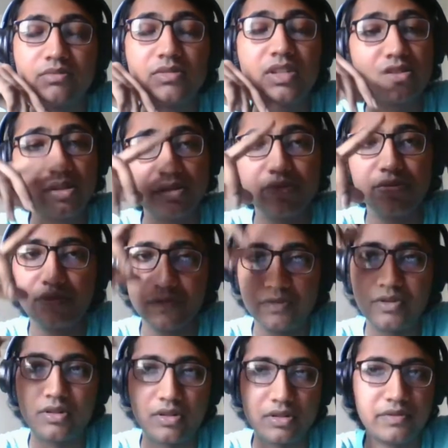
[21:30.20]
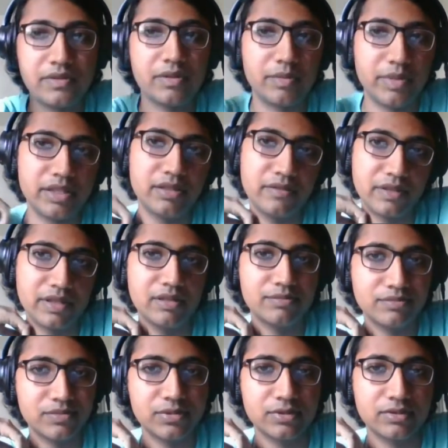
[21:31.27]
yeah, that's also true for Oxford, by the way. Yeah,
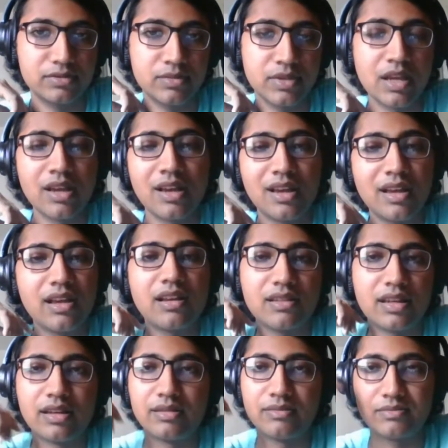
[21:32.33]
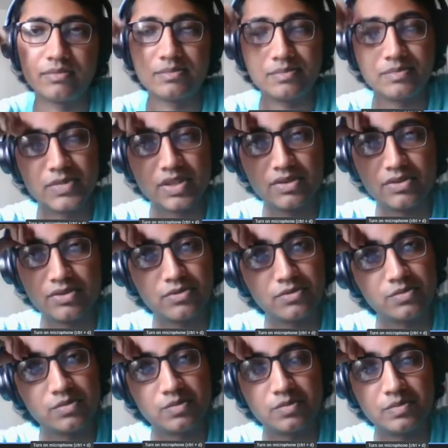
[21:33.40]
okay, yeah, that's true.
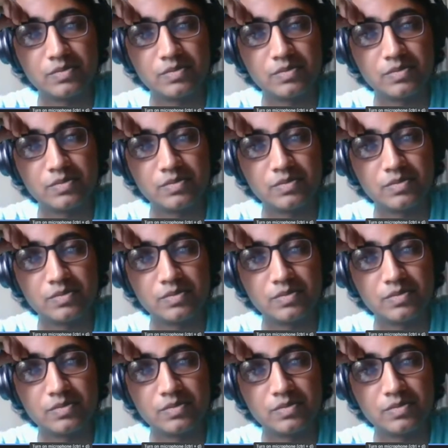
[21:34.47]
